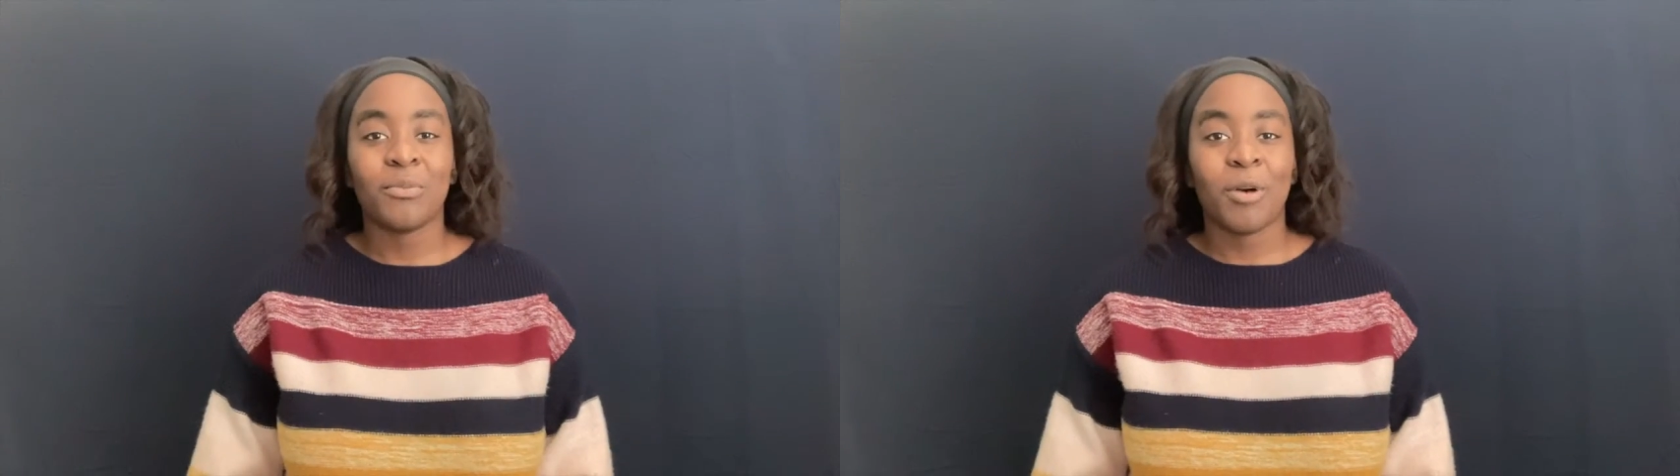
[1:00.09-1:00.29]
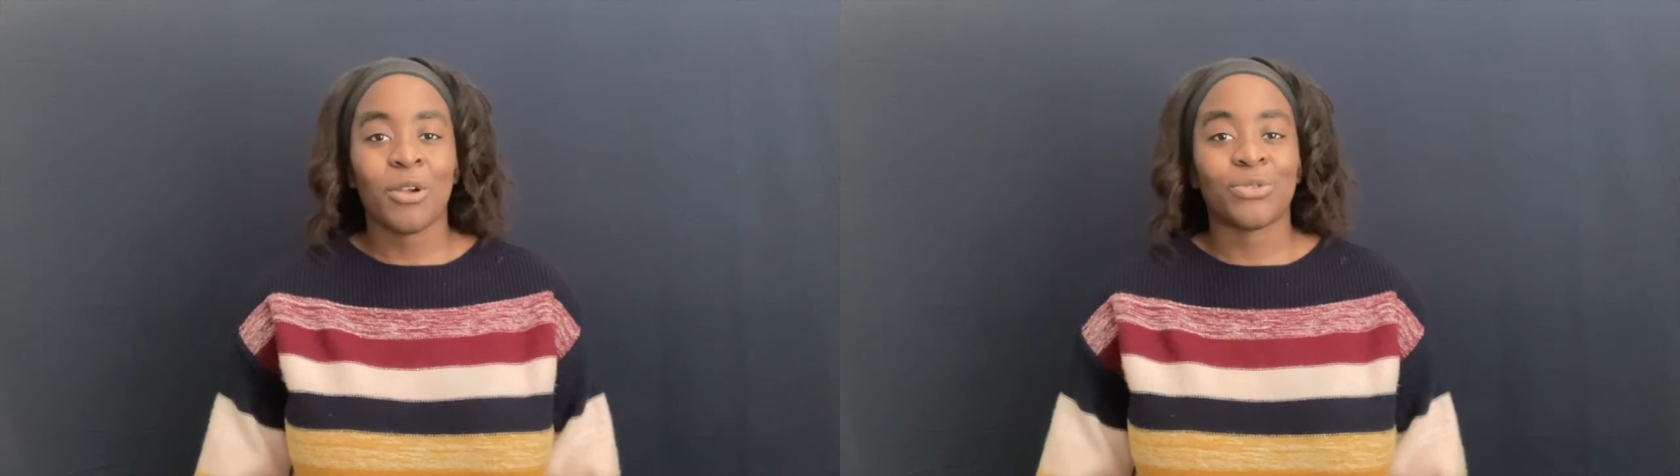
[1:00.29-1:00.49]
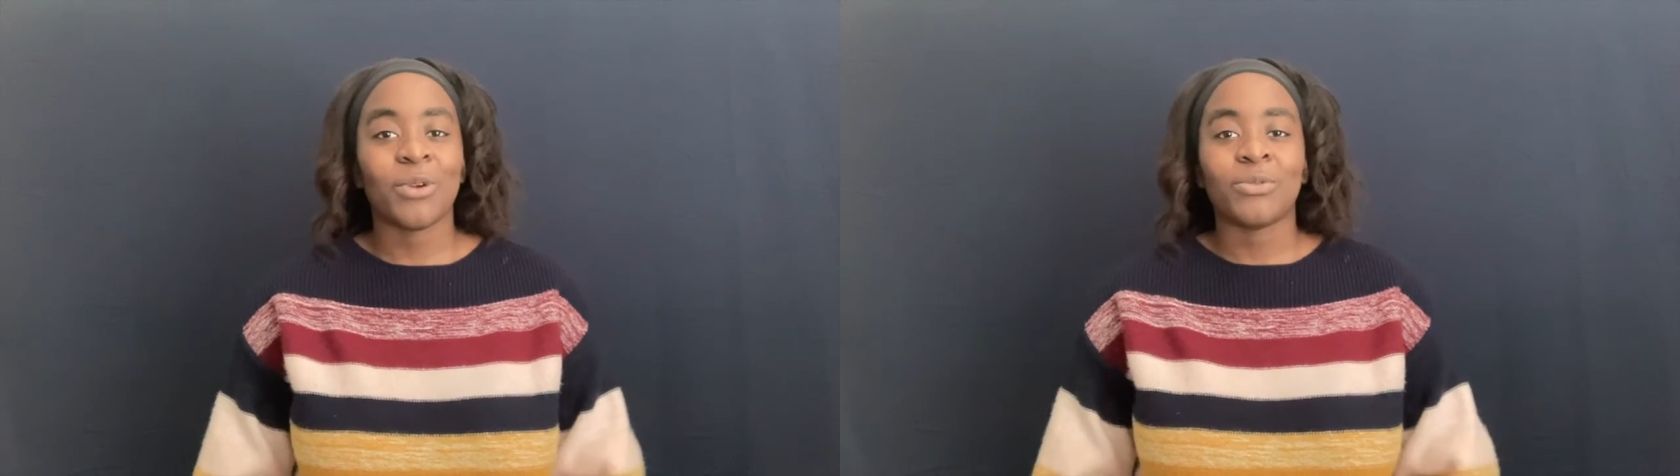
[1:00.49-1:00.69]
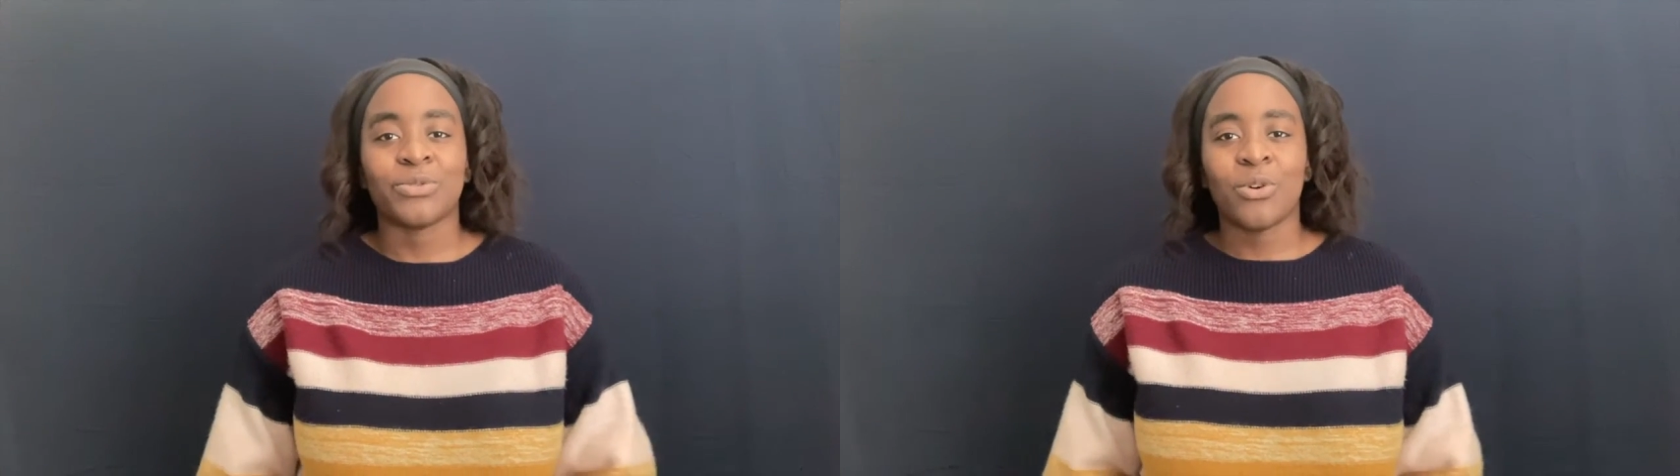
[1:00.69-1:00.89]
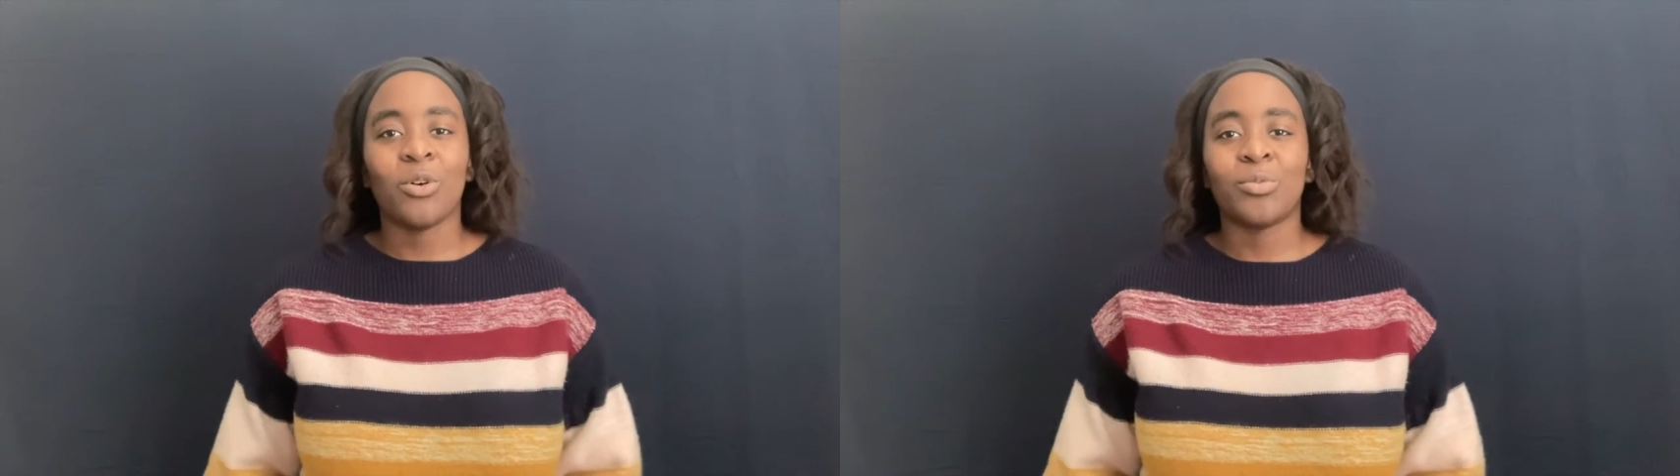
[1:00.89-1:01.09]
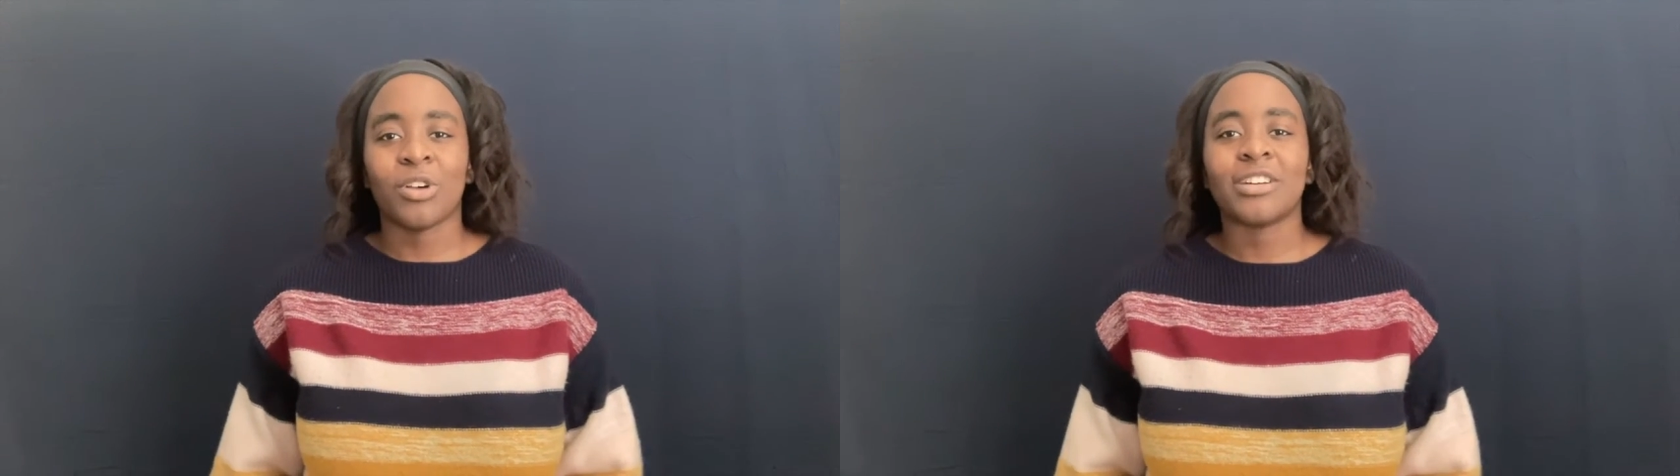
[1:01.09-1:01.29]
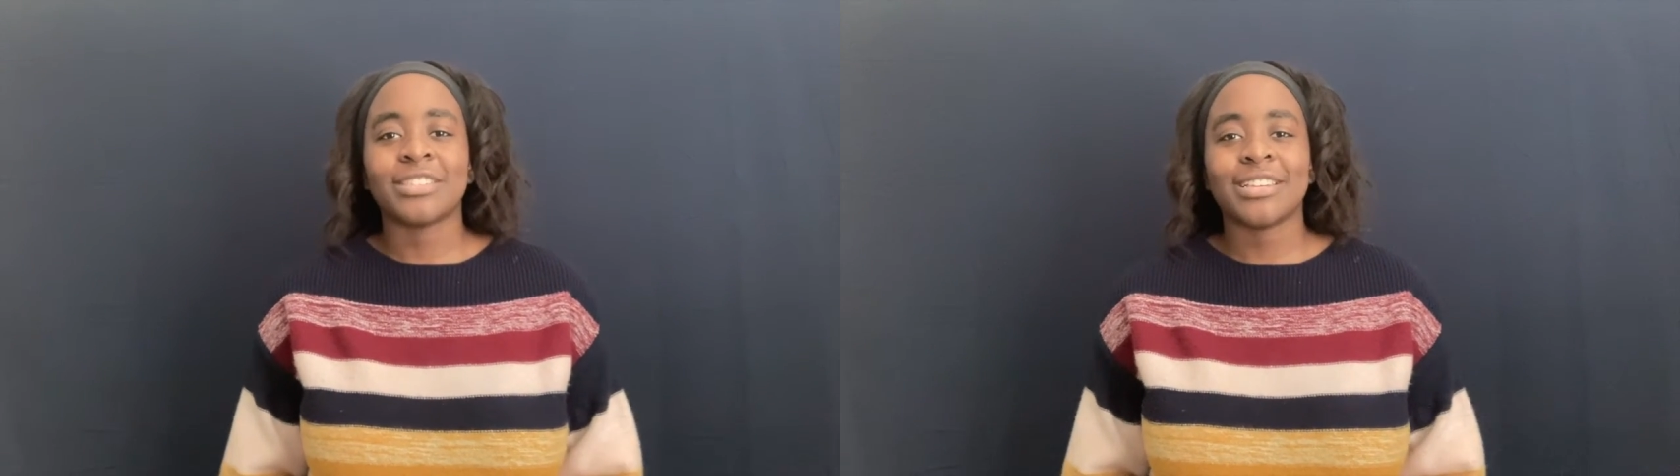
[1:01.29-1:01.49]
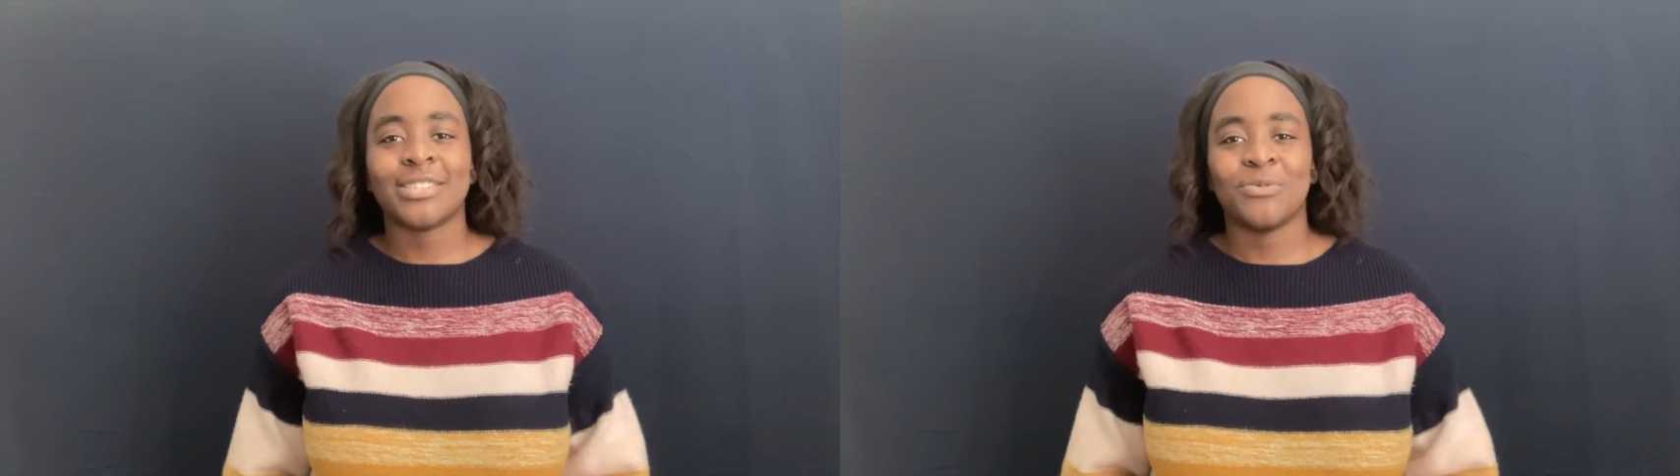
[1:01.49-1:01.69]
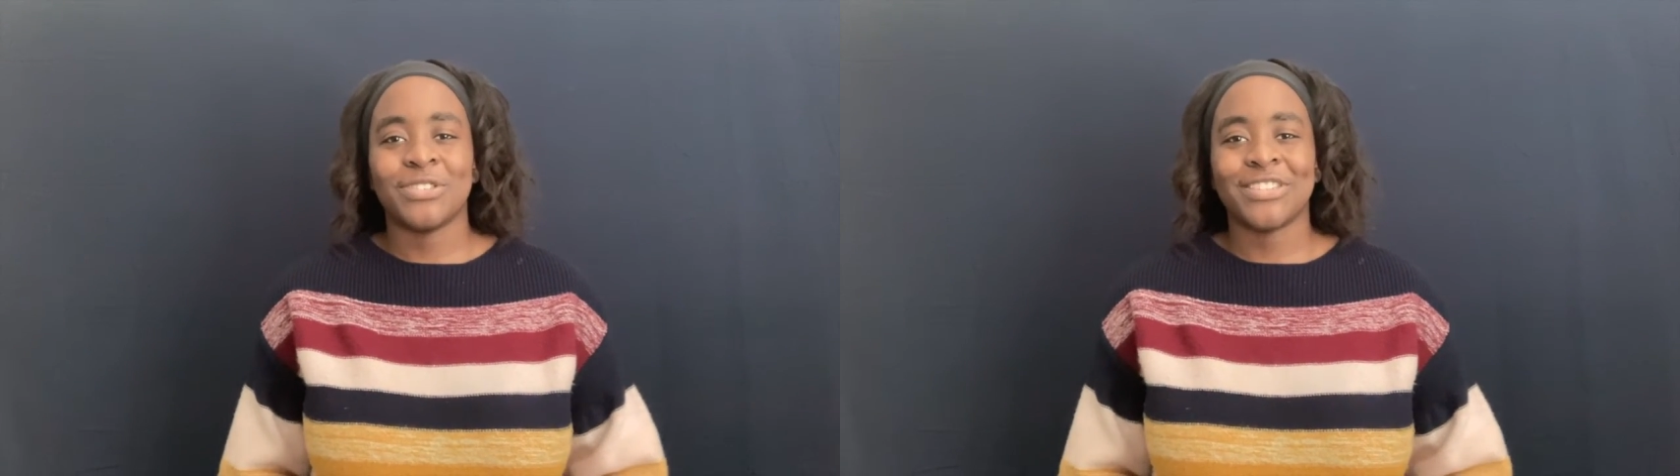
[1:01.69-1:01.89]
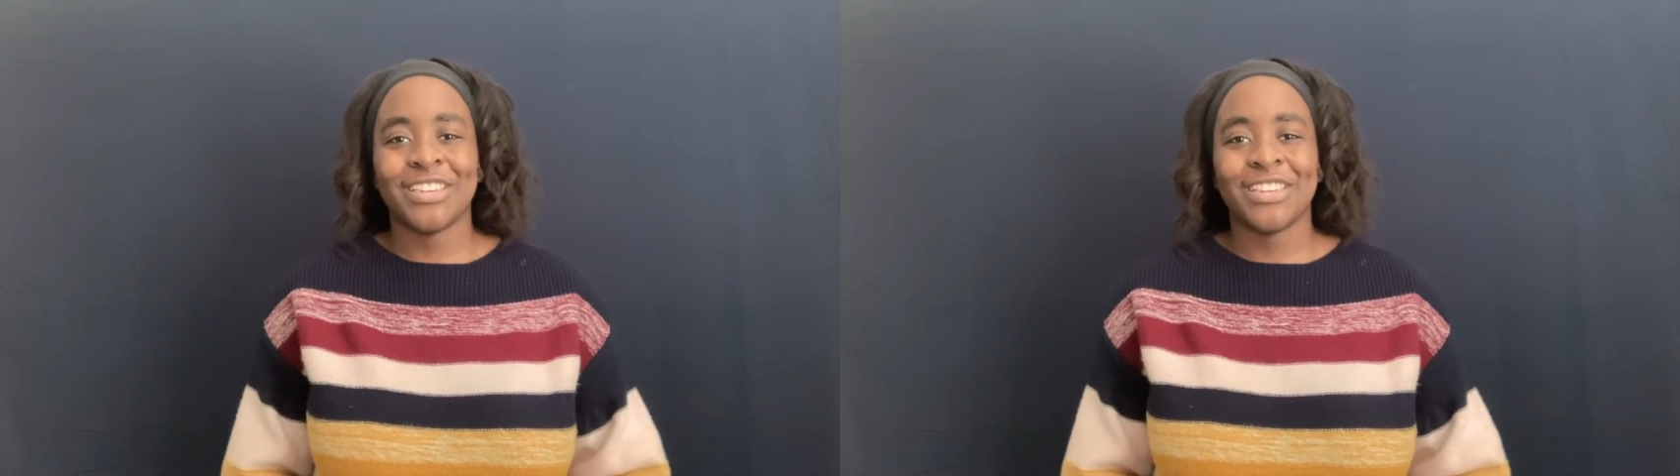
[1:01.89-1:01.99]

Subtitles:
part throughout this whole process was